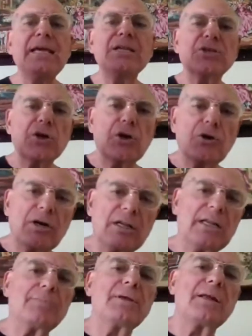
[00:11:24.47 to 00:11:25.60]
is
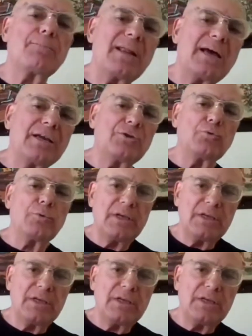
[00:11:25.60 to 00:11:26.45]
currently being applied to